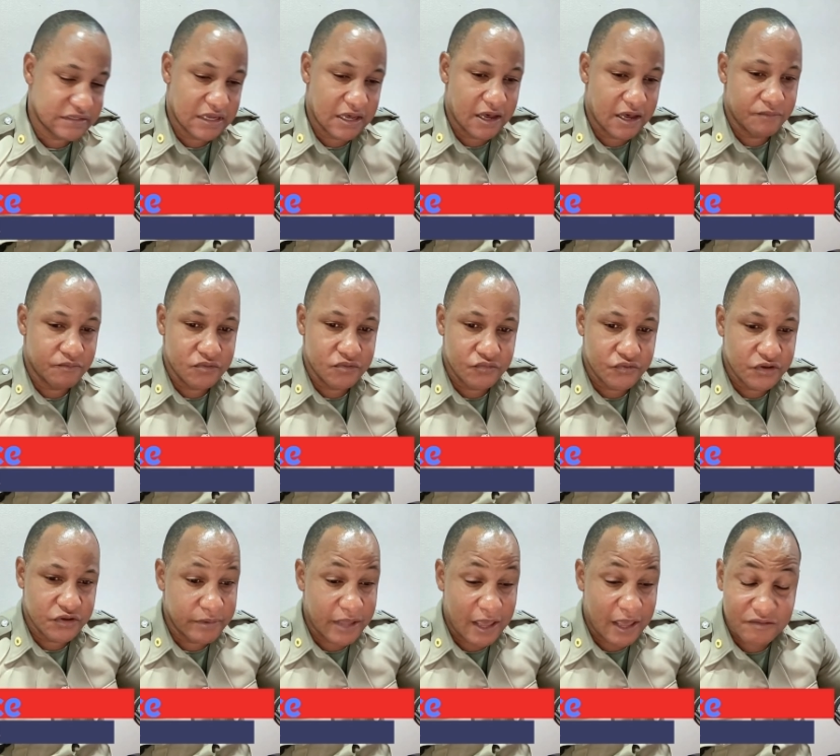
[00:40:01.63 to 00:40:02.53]
We will
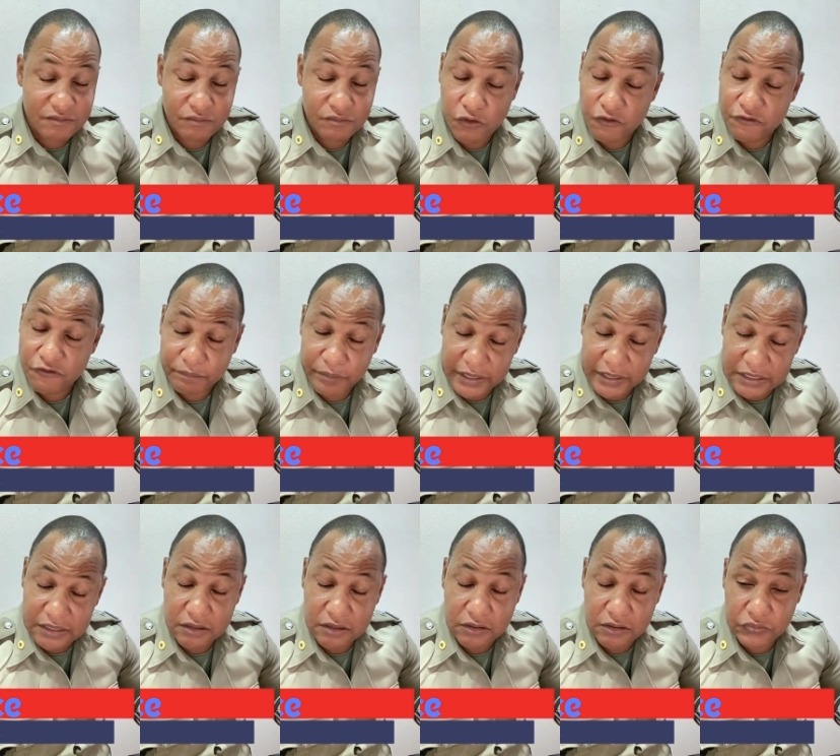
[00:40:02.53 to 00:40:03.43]
be having both
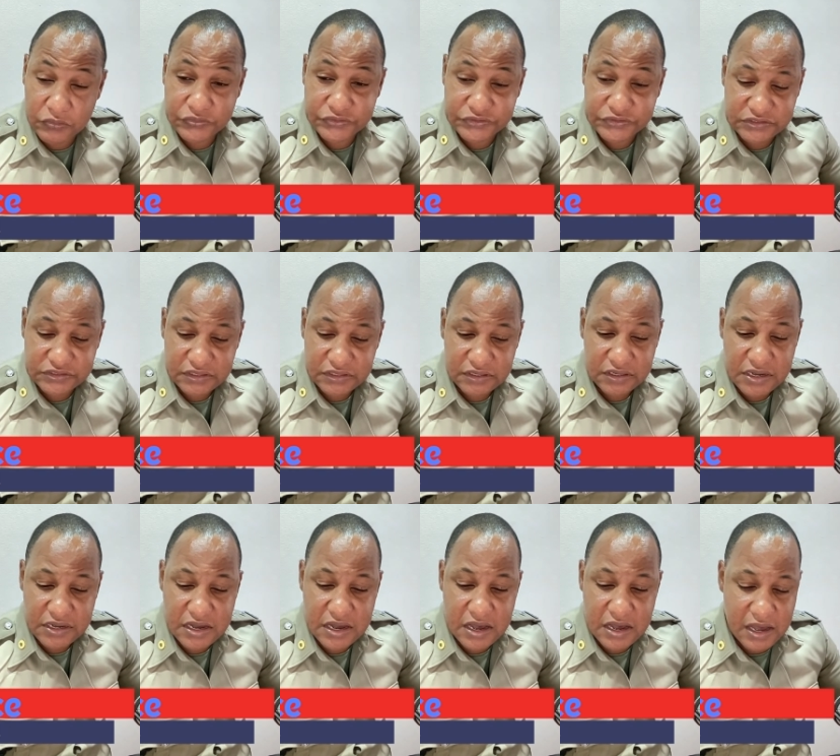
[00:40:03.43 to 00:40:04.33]
plain clothes
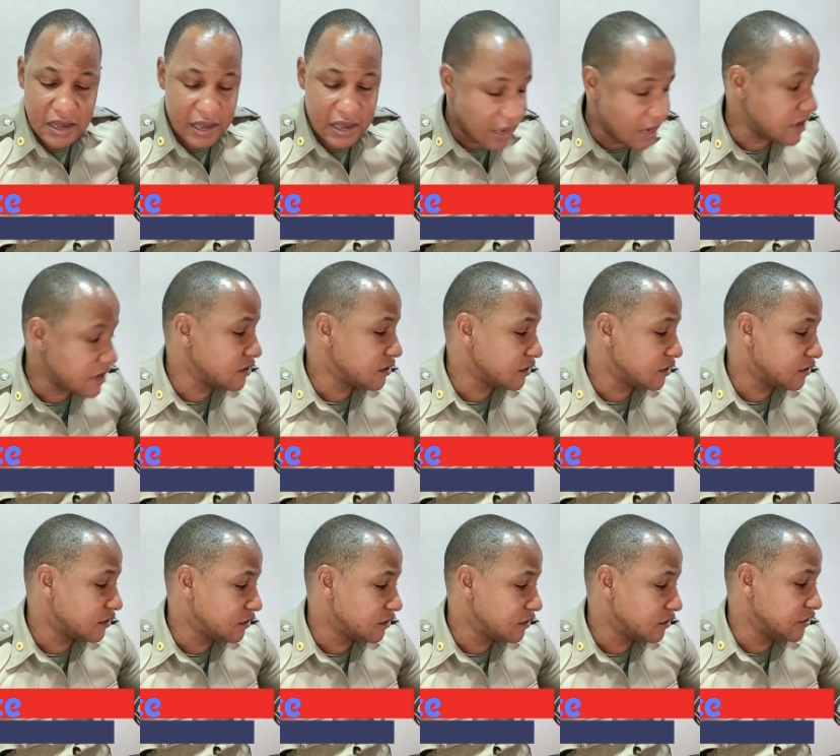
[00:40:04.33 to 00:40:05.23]
and,
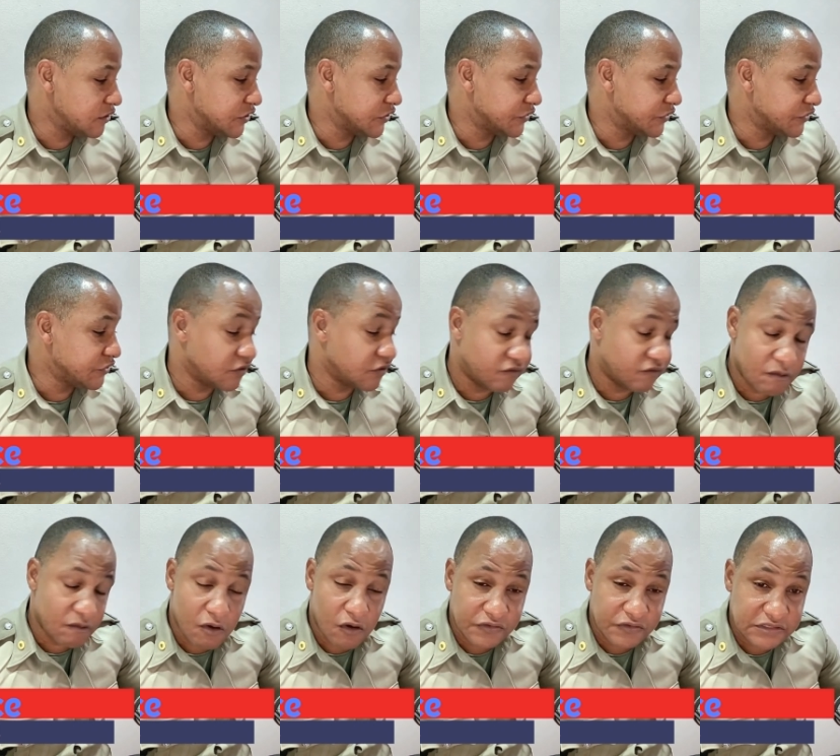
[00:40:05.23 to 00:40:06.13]
uniform
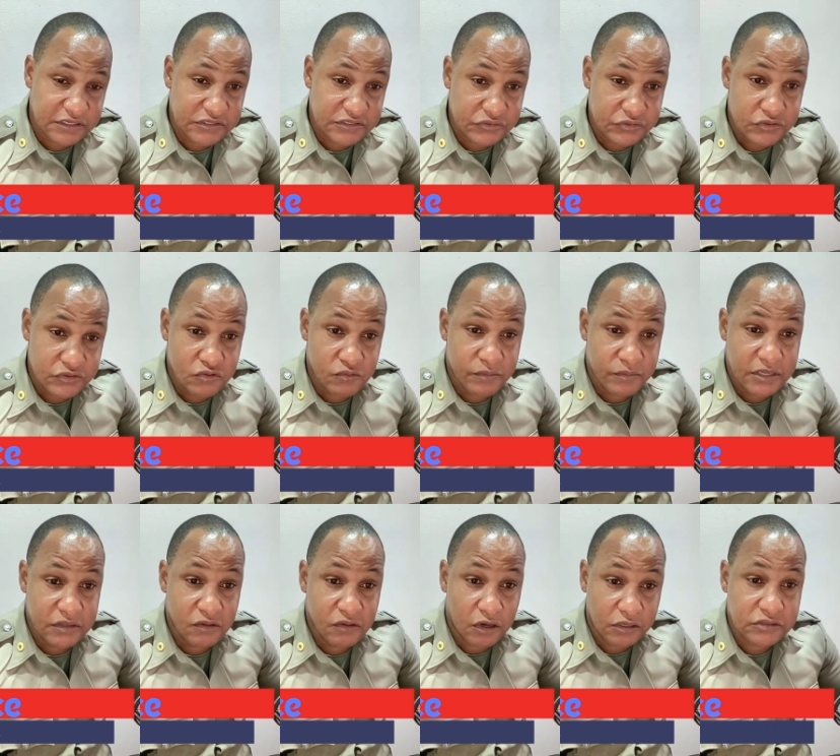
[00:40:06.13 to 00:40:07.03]
officers. So you may
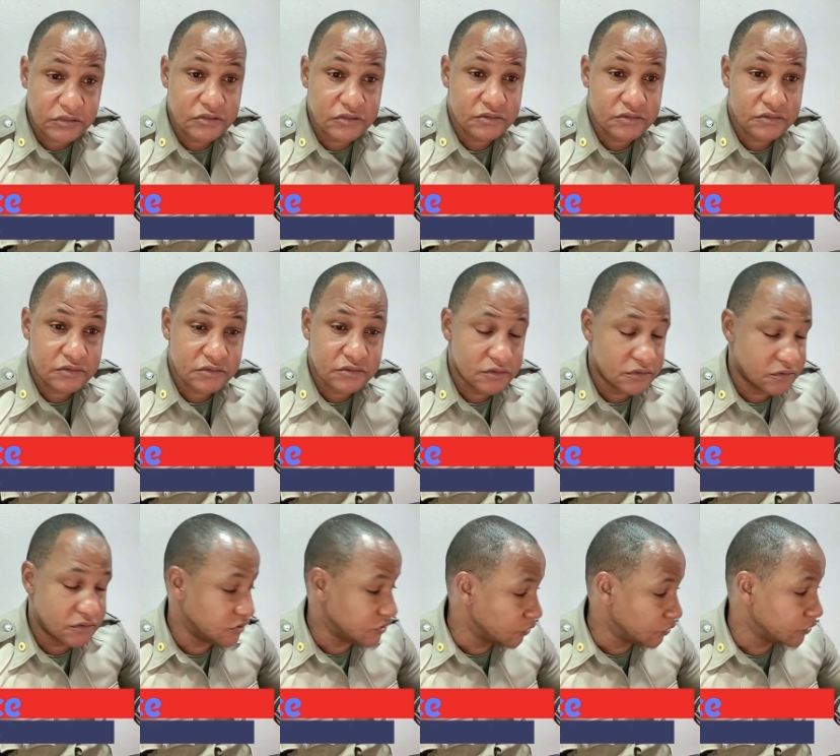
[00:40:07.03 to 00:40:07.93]
not
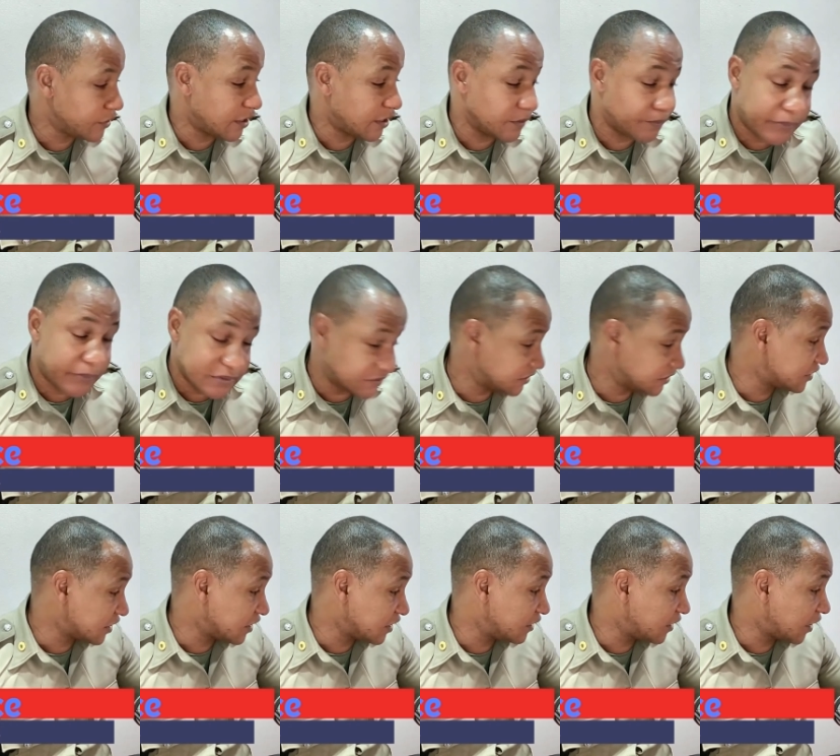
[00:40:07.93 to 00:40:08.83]
know that the person
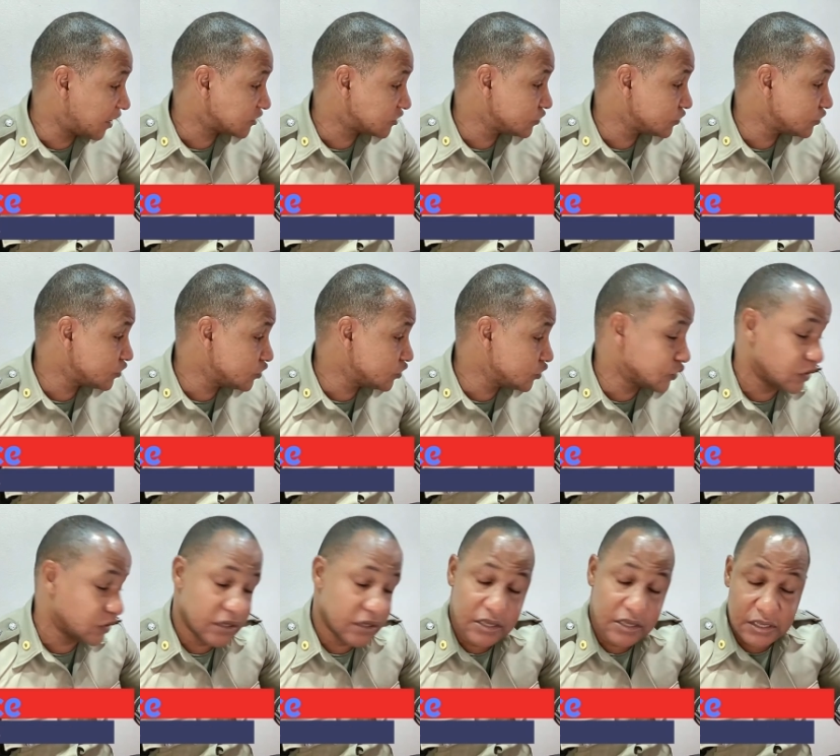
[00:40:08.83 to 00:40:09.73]
standing next to you
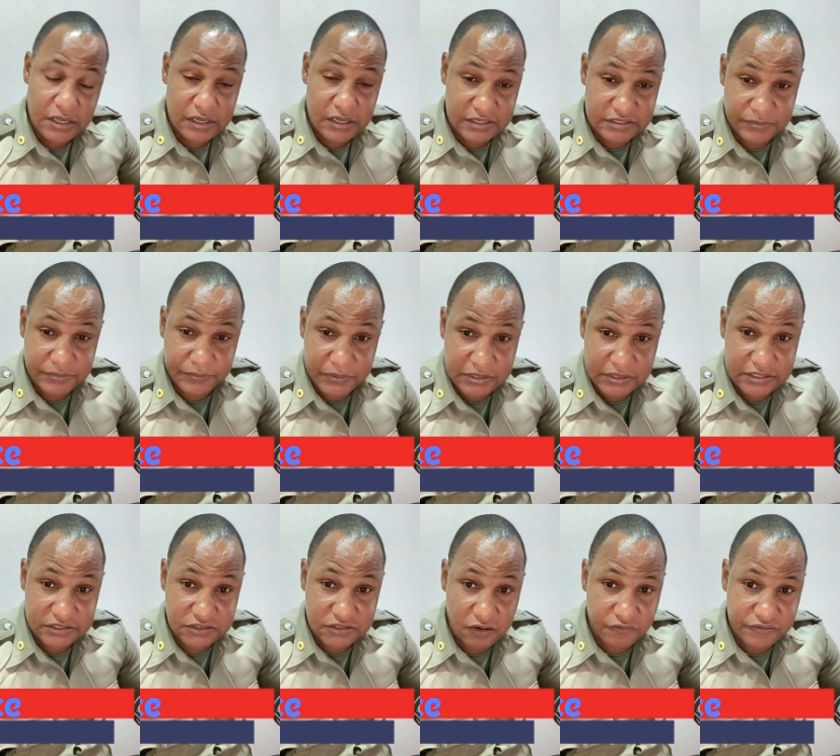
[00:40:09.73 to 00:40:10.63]
is a
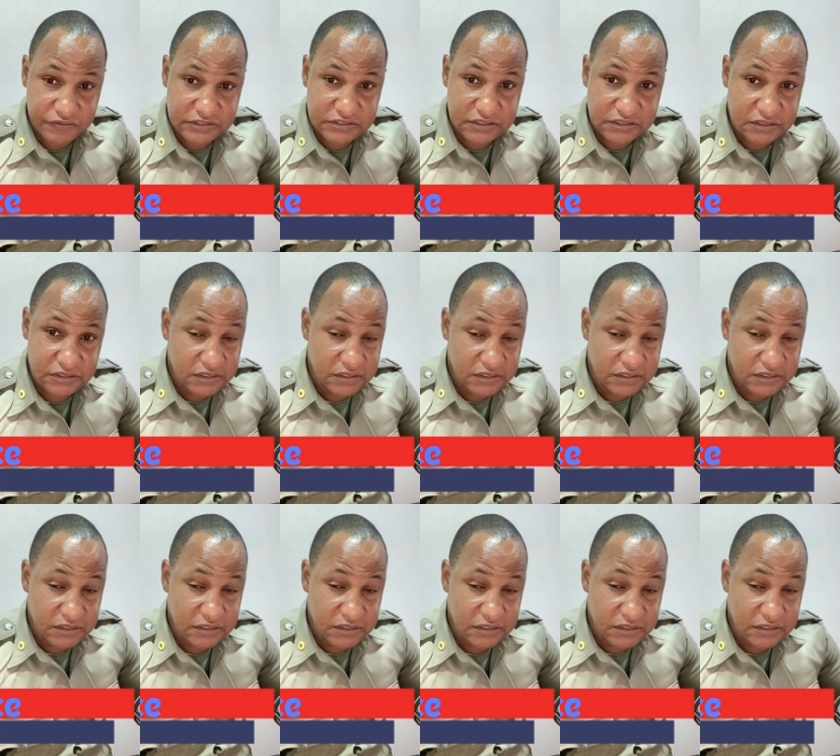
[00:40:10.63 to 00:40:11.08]
police officer.